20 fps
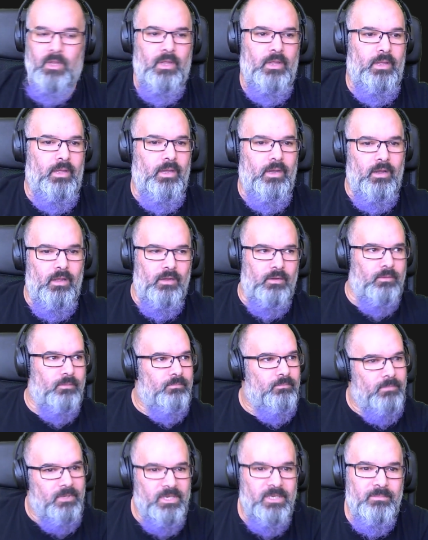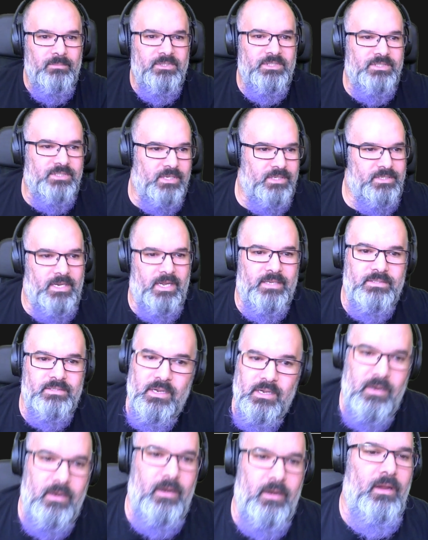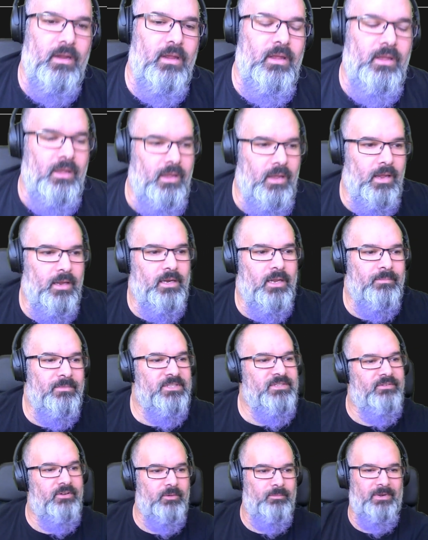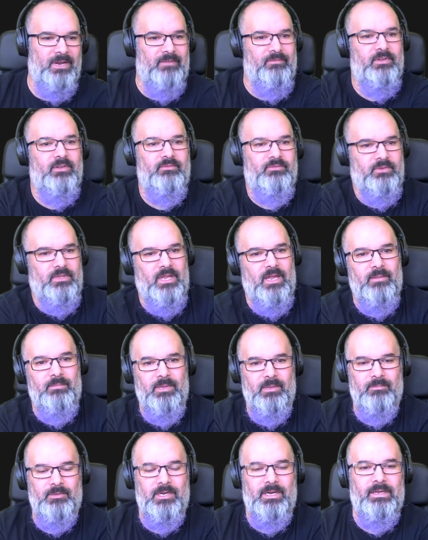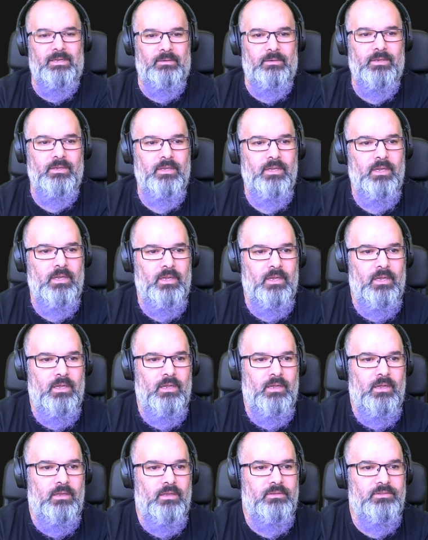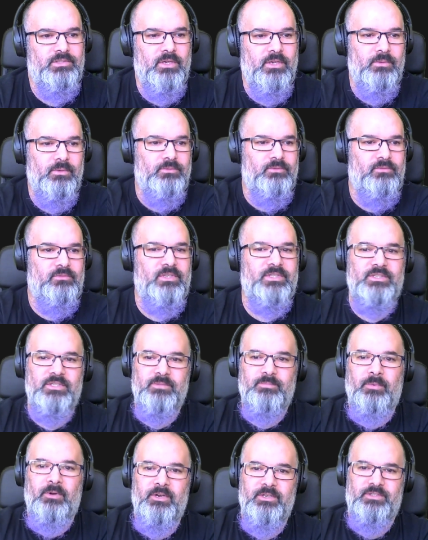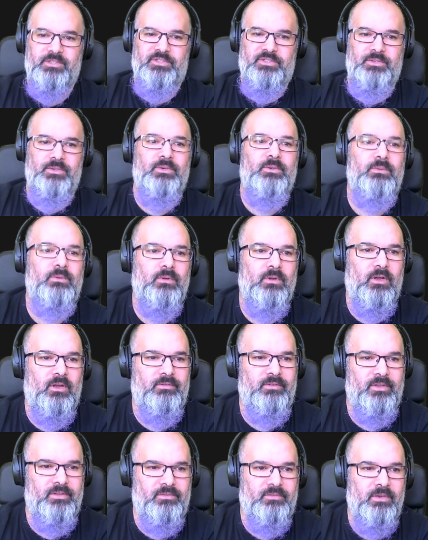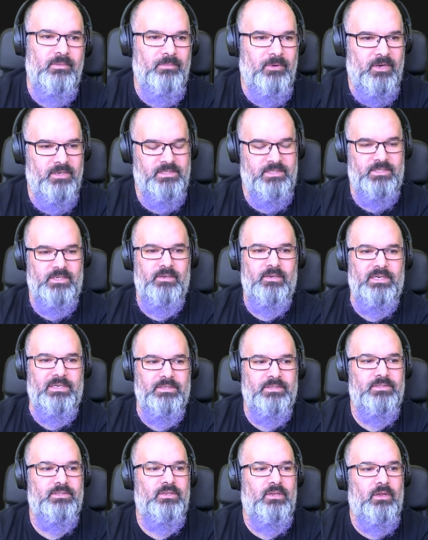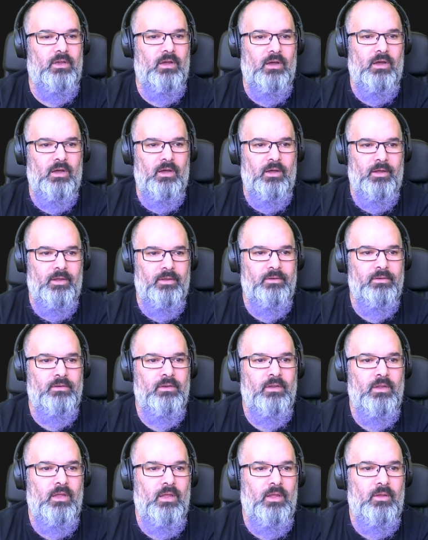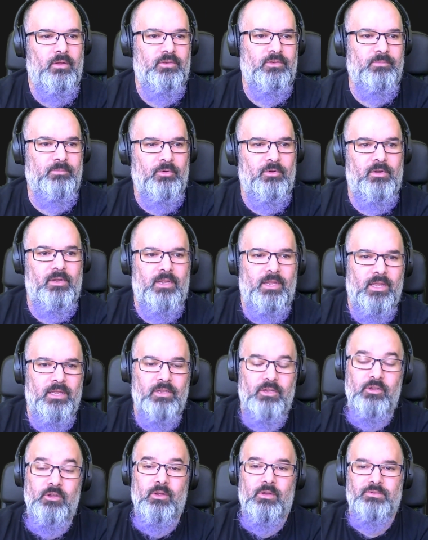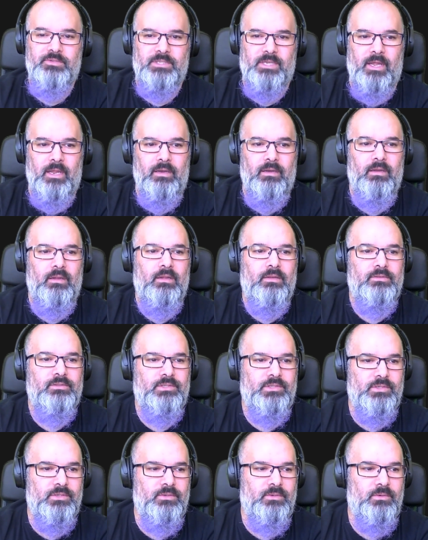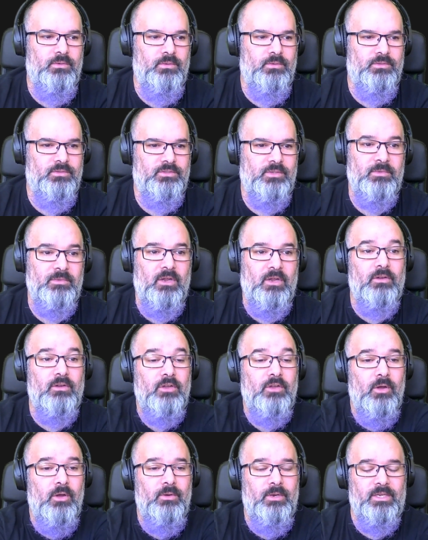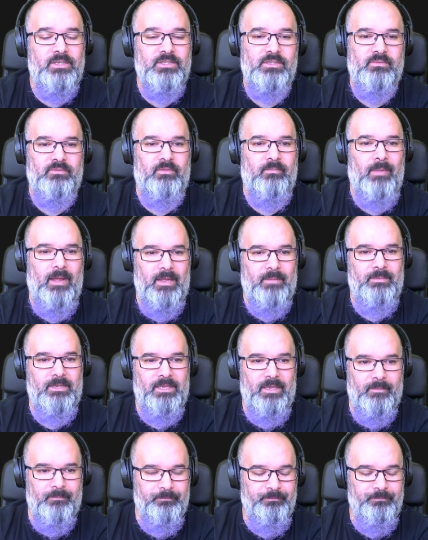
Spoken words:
Hello, my name is JJ Asgar, and I'm a developer advocate for the IBM Cloud. So this is part two of a three-part series on deploying a Hugo site to something called Code Engine from IBM.